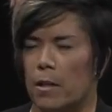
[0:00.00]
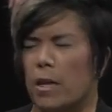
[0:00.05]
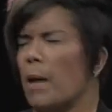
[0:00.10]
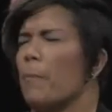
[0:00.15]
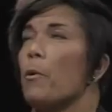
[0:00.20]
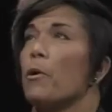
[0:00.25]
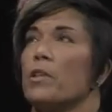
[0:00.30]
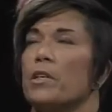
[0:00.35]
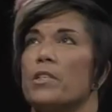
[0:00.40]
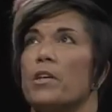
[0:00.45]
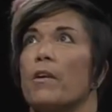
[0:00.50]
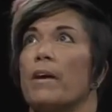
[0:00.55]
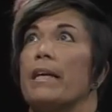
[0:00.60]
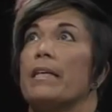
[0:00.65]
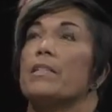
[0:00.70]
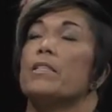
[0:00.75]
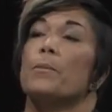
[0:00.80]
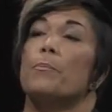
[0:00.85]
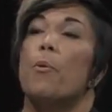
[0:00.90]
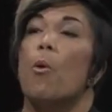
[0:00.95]
Not protest, sorry,
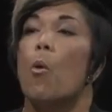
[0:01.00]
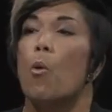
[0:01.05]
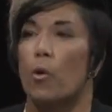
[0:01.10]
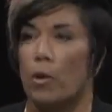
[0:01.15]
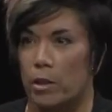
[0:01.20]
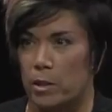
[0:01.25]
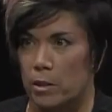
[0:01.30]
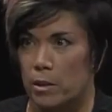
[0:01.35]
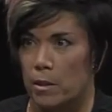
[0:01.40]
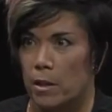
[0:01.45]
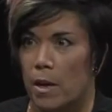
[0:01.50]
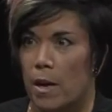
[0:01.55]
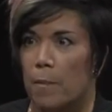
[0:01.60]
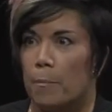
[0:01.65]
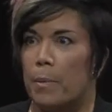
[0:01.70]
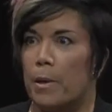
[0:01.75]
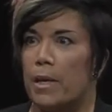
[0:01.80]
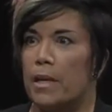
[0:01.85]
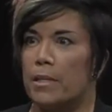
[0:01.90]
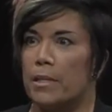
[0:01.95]
in support,
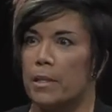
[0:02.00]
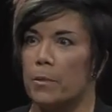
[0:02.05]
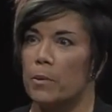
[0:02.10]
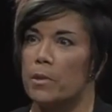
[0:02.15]
because there